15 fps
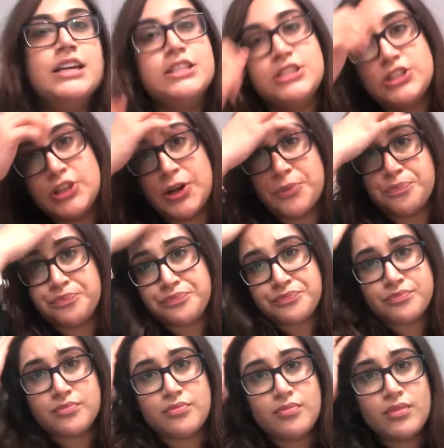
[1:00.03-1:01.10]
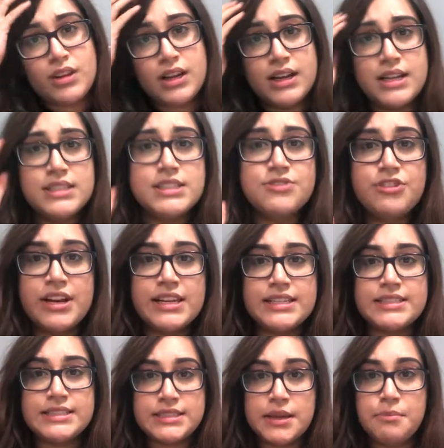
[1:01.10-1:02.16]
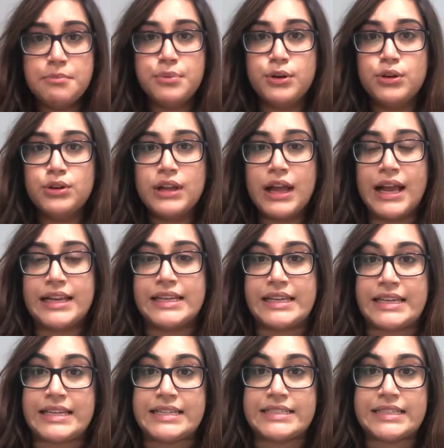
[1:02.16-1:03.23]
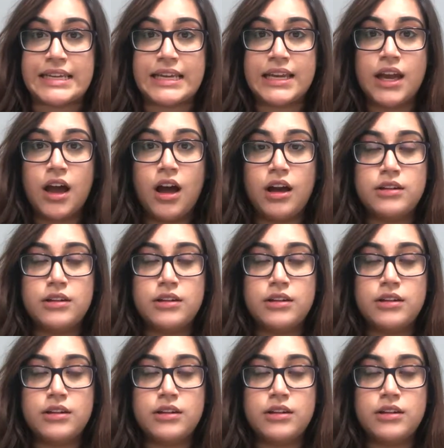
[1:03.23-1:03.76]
So it's a really simple and easy